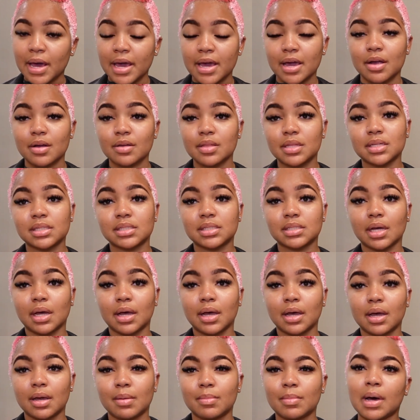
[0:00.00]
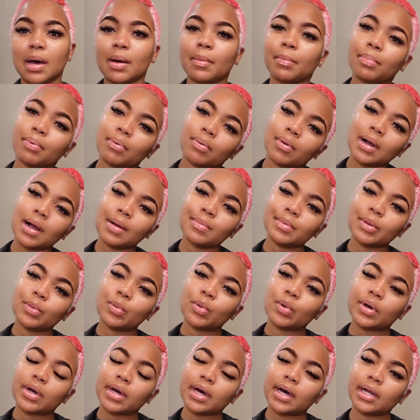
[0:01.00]
hair this time. I probably
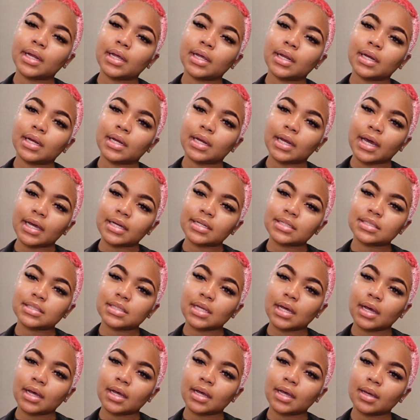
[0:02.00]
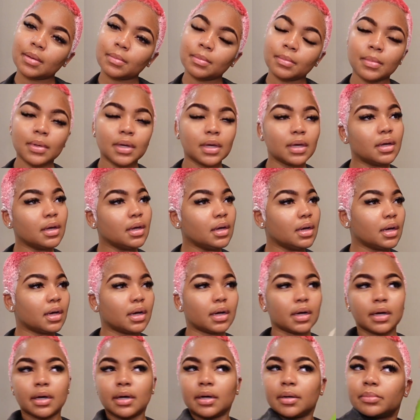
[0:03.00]
will cut it next time,
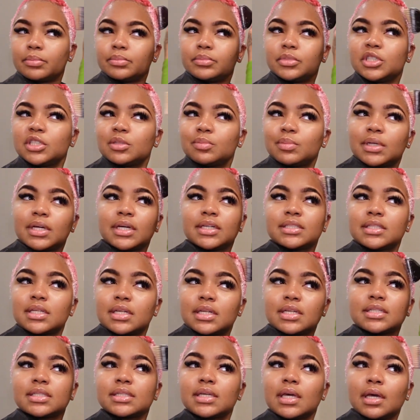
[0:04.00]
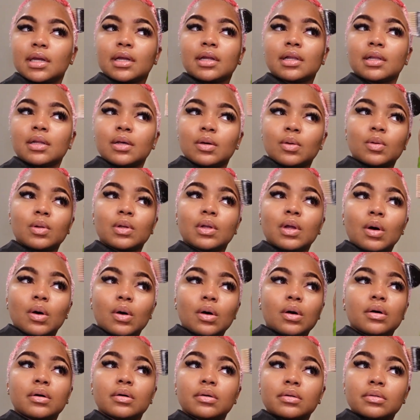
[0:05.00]
just because it is getting a little
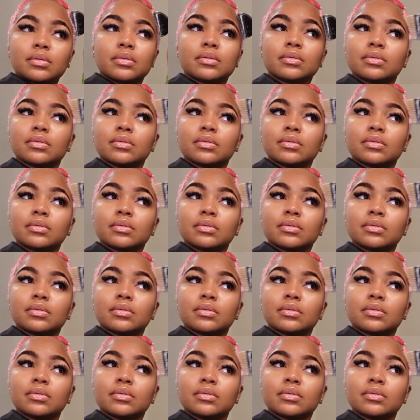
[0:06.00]
long.